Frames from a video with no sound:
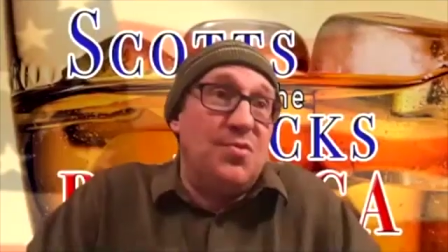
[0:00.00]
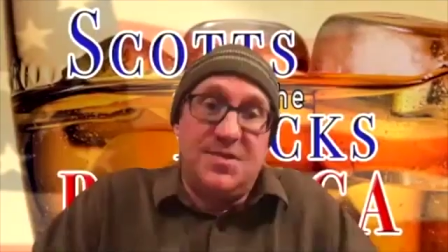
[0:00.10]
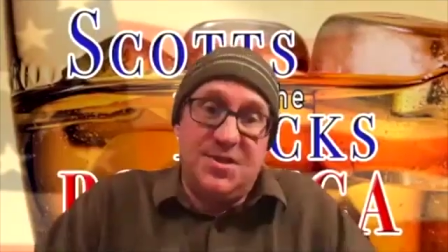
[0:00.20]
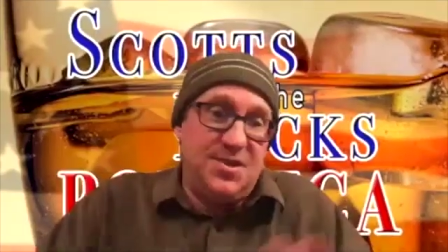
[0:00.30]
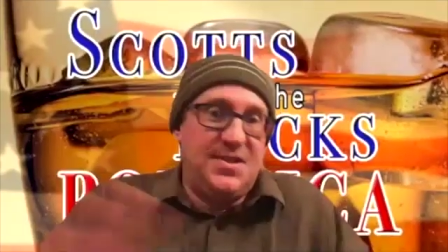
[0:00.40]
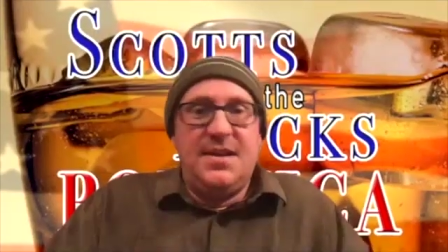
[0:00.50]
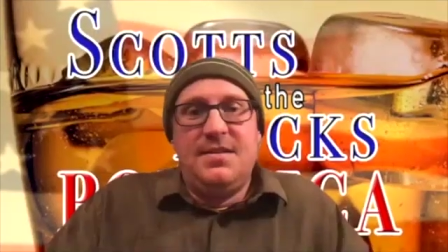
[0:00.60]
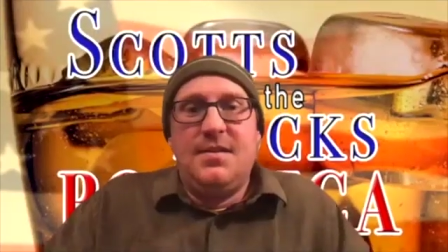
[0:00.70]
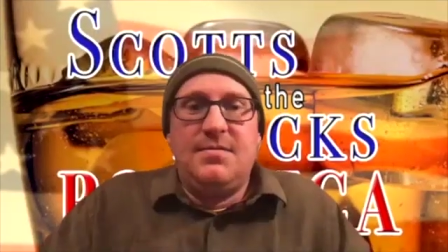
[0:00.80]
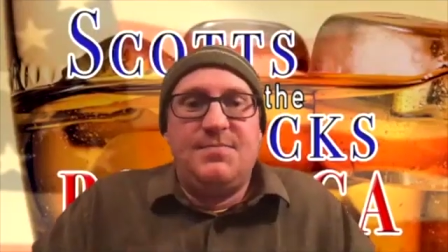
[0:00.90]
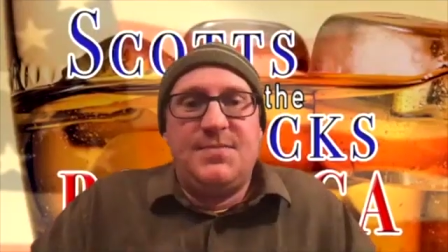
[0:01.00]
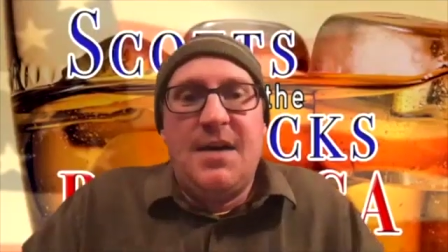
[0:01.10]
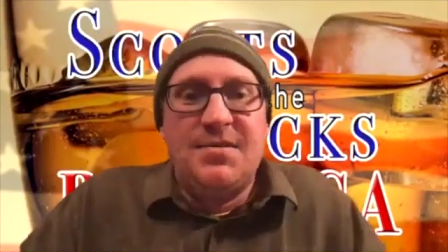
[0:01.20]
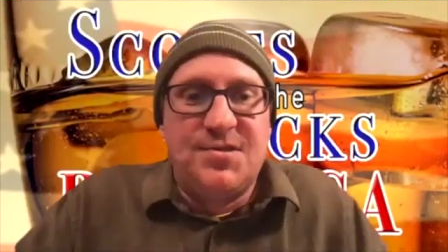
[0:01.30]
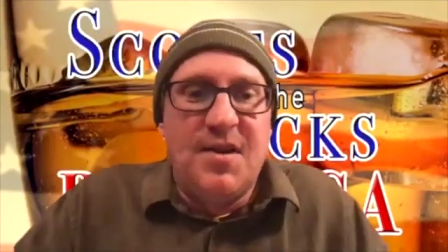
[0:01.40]
are just,
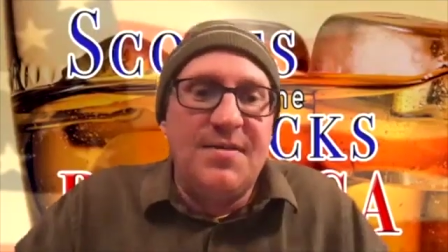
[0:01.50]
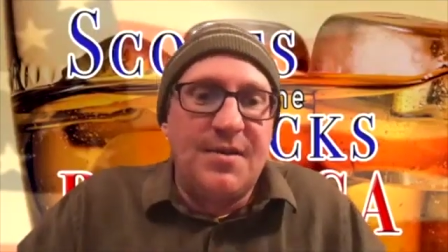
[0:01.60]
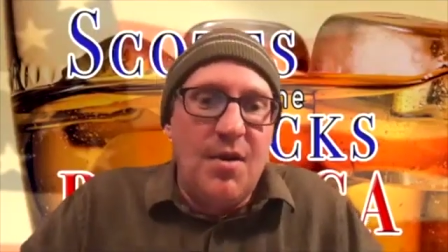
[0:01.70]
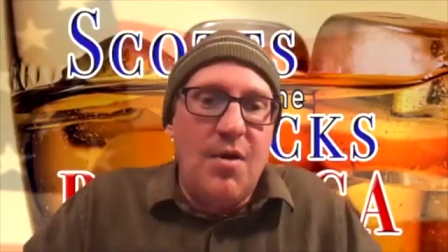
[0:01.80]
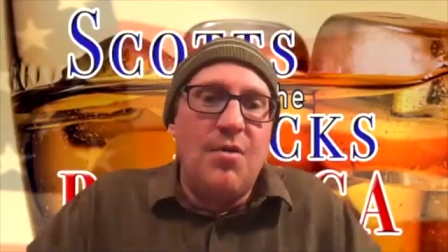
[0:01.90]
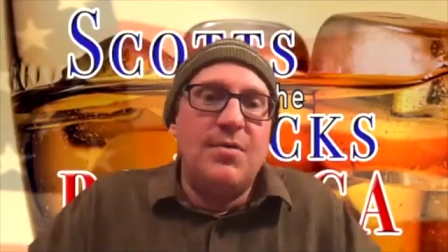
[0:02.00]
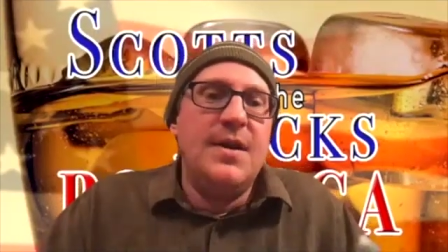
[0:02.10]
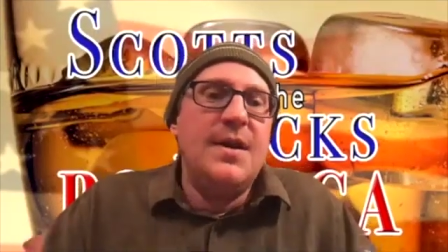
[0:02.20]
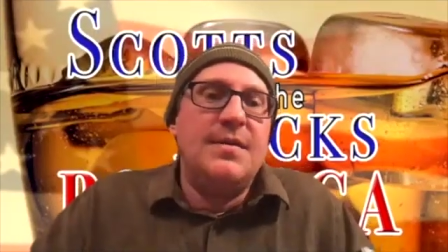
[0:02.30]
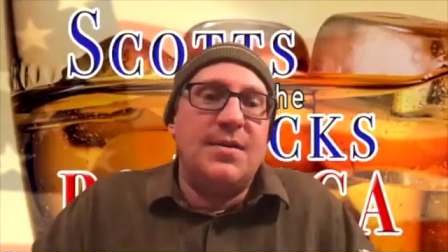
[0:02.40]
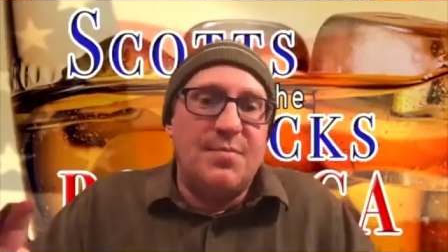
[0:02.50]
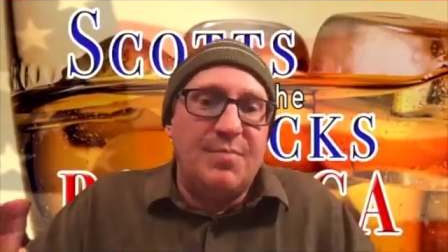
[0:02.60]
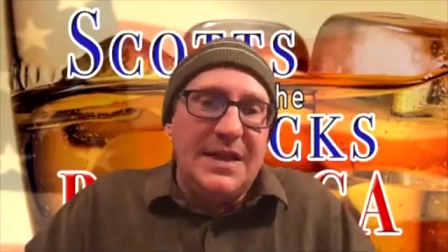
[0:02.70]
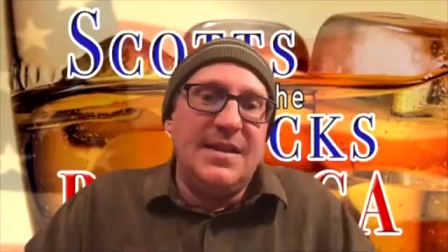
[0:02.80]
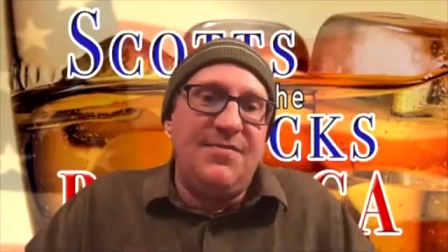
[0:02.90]
towns are on their own. They're
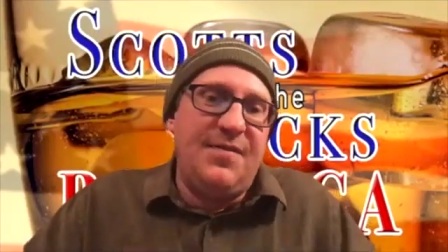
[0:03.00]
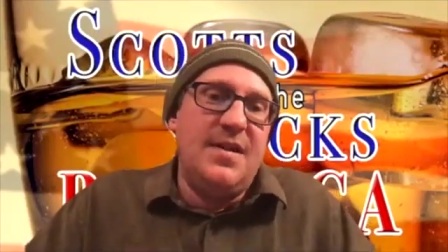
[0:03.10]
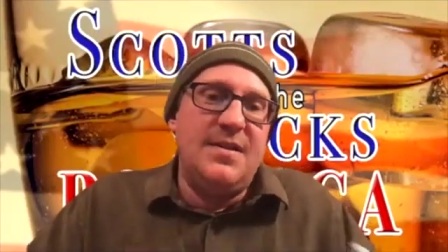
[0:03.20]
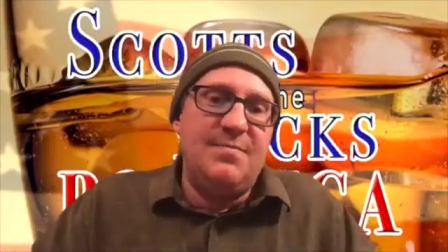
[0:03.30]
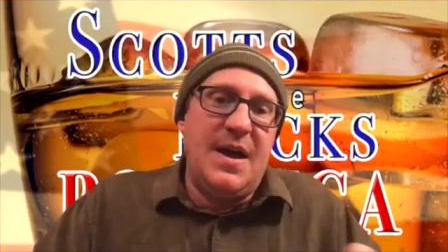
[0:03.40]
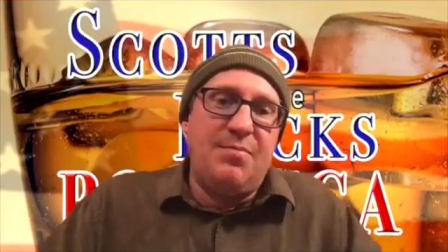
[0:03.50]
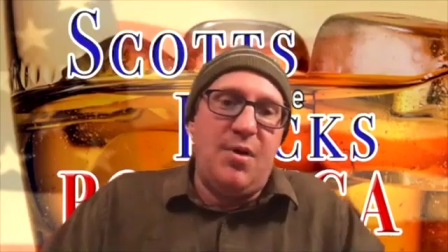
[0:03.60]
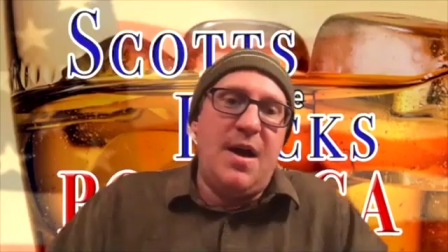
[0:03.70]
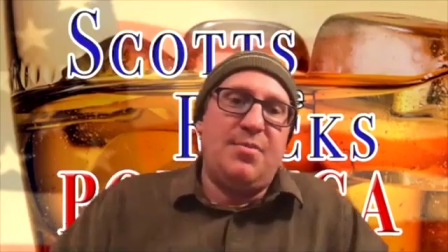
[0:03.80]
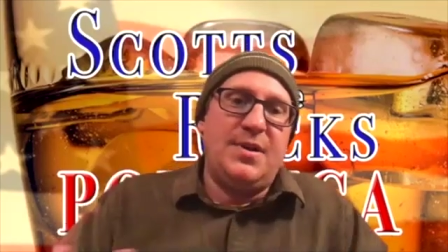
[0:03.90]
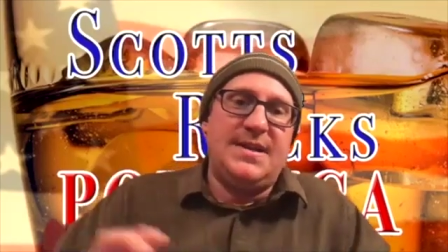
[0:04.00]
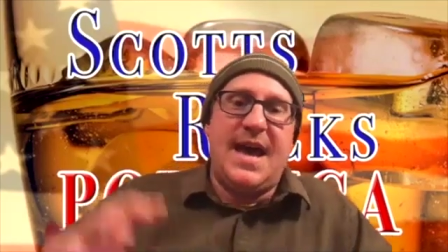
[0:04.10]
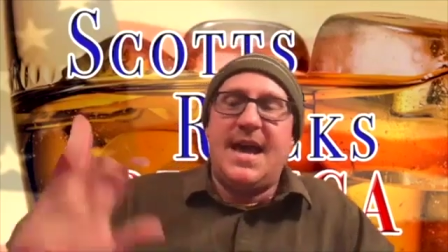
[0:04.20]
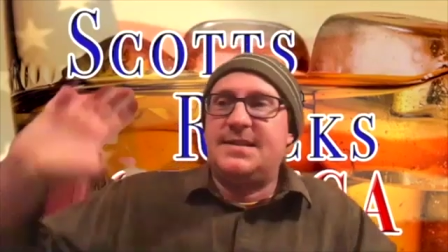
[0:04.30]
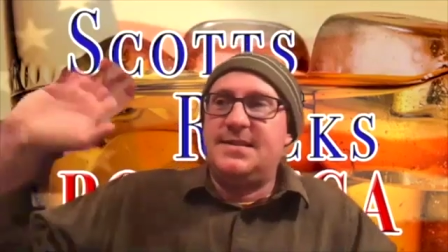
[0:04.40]
completely funded by property
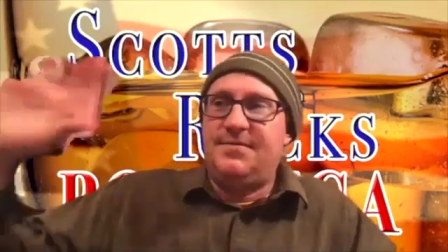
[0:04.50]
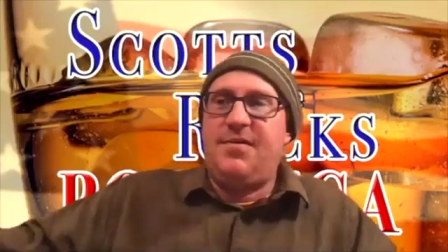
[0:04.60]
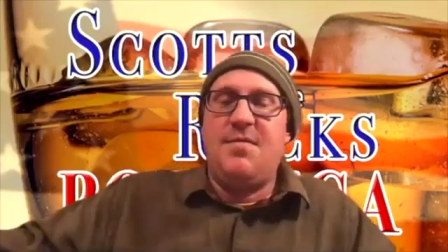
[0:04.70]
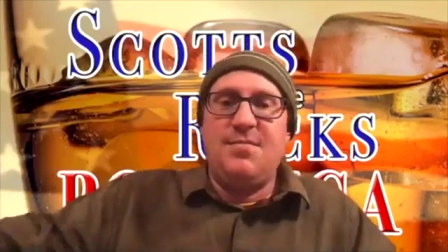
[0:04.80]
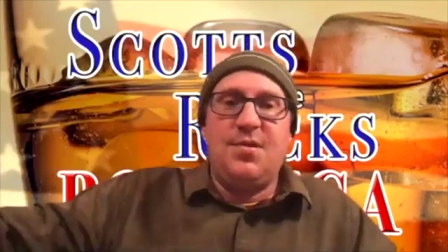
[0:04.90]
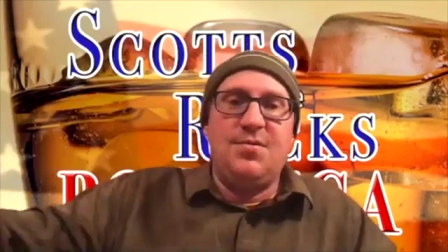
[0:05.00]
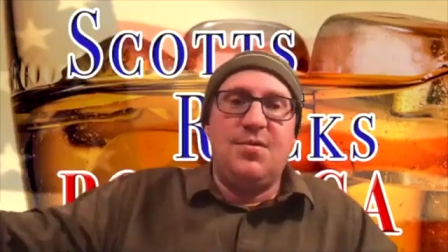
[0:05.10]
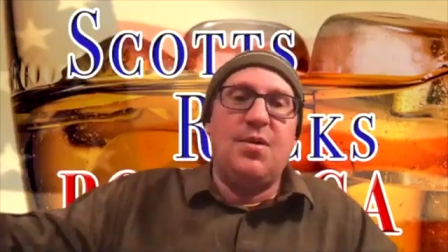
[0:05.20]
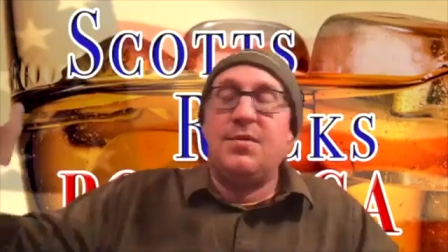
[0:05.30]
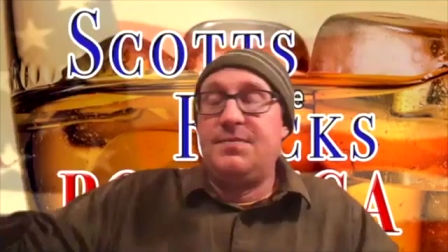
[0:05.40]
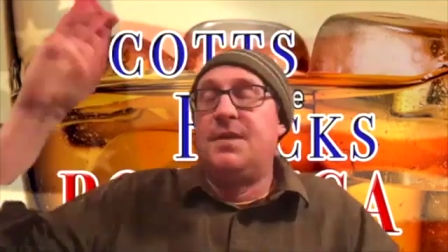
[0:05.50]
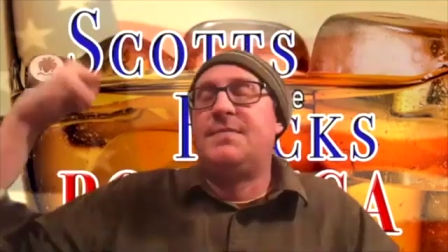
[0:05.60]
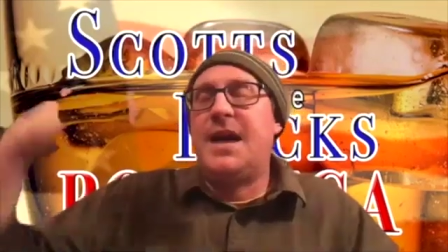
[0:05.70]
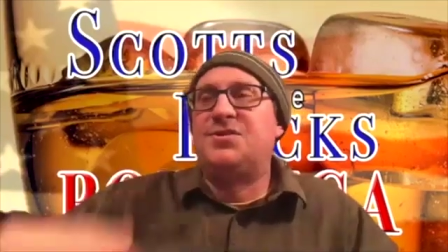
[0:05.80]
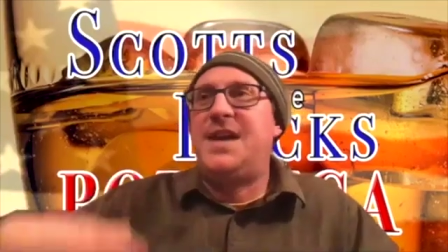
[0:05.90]
taxes or
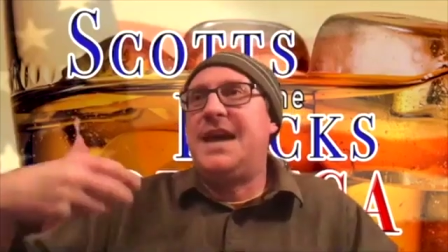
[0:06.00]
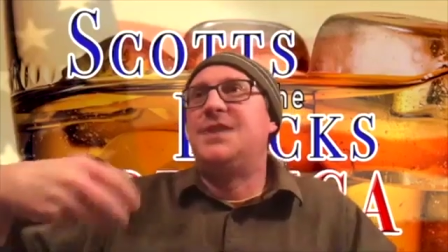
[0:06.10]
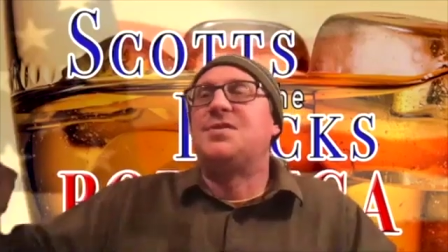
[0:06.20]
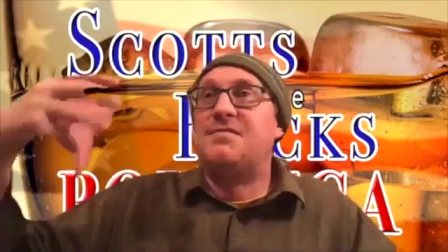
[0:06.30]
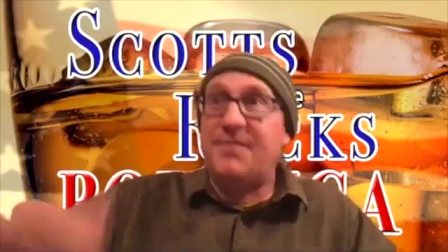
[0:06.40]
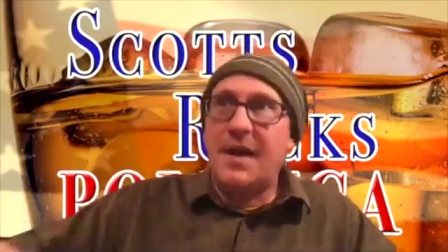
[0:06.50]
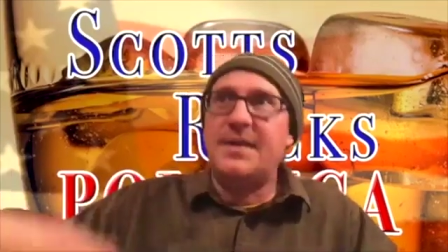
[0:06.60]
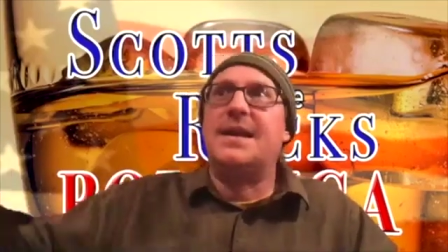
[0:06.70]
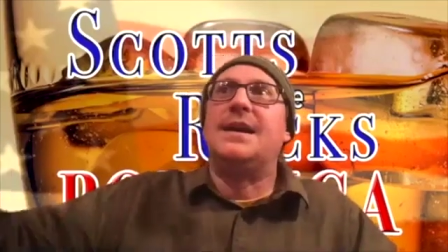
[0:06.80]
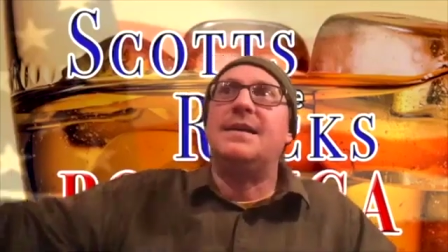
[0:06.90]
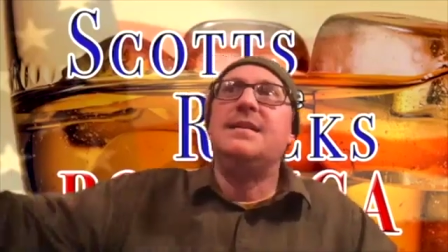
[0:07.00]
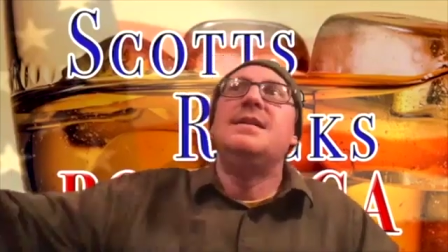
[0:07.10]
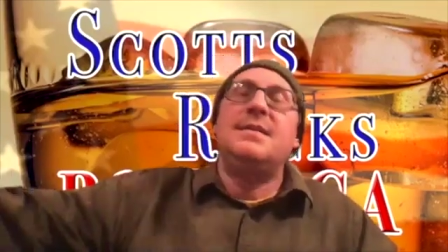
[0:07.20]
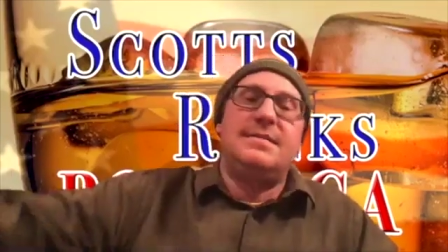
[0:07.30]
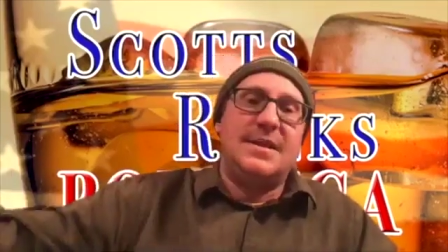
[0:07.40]
education funding that's